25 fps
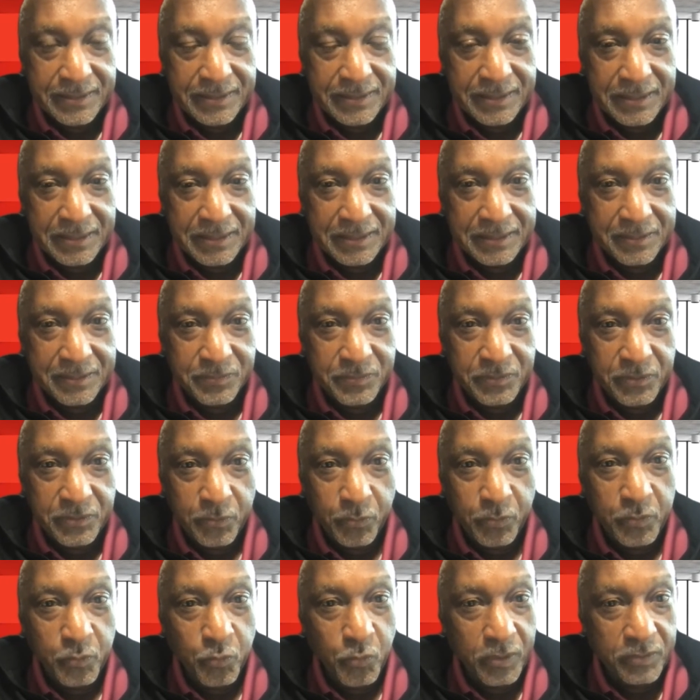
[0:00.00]
We
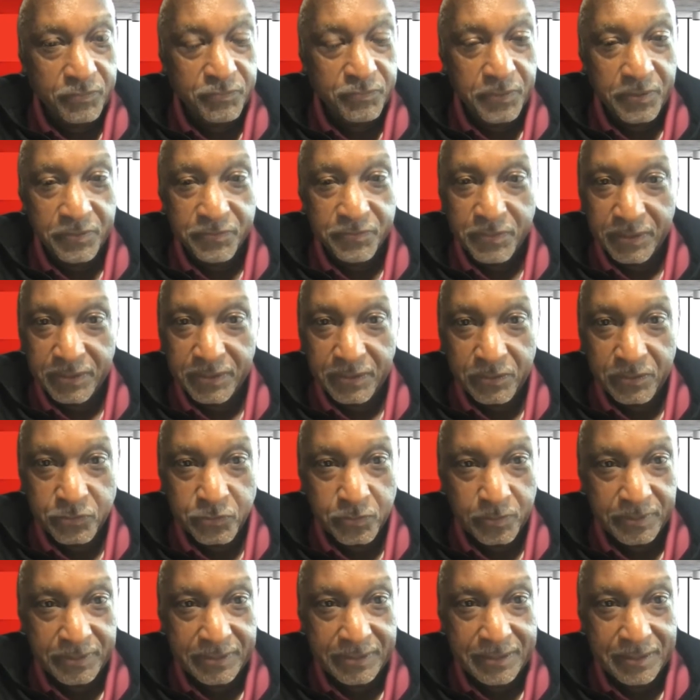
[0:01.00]
work very, very
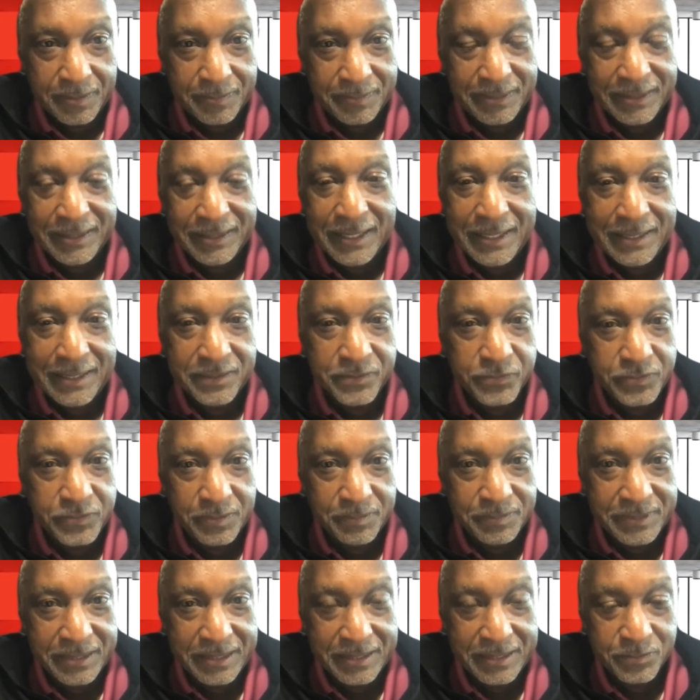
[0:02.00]
closely with the company. They hate us
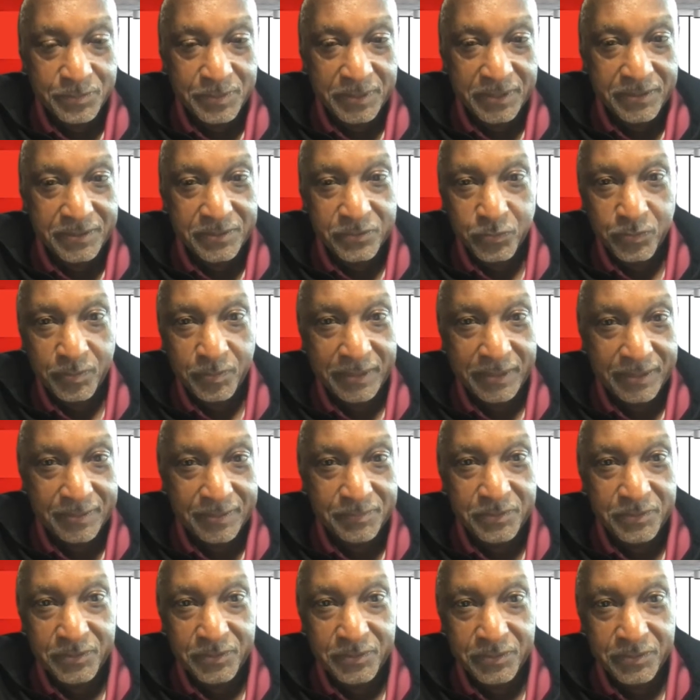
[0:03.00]
sometimes because we make them
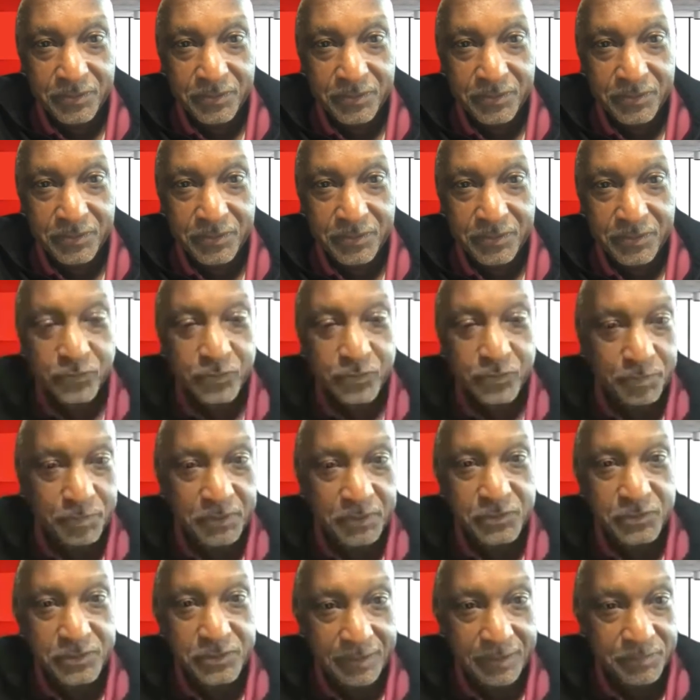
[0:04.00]
do extra
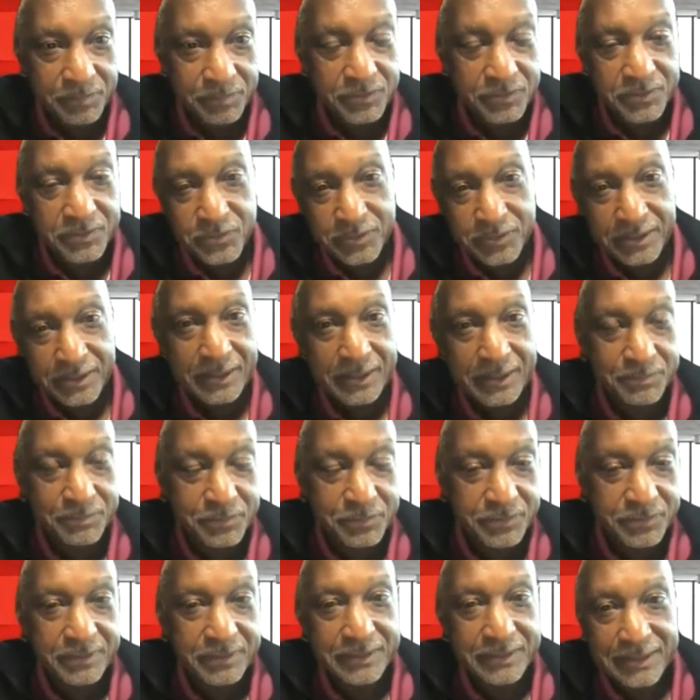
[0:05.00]
push-ups and
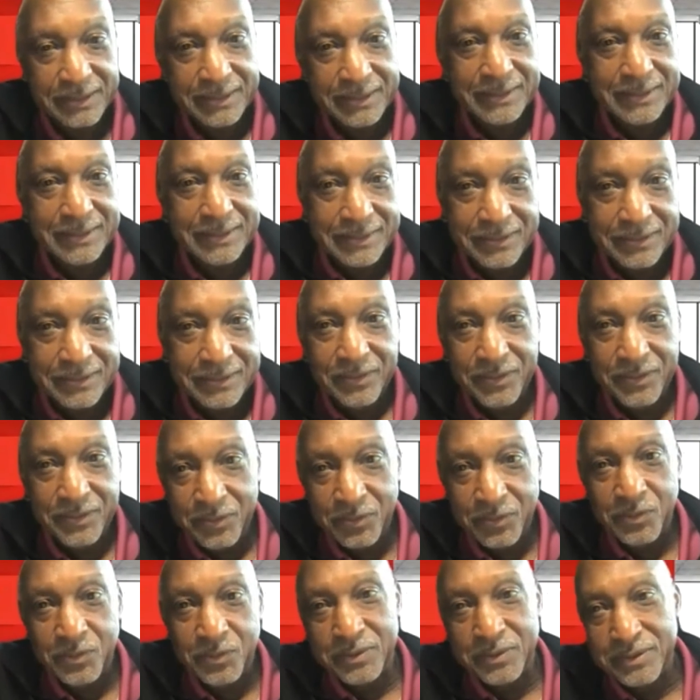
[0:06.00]
sit-ups and,
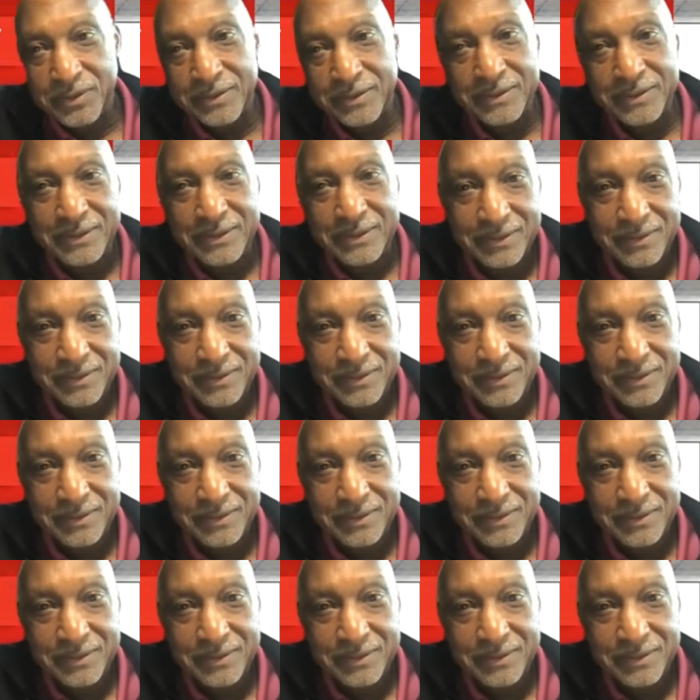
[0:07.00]
and the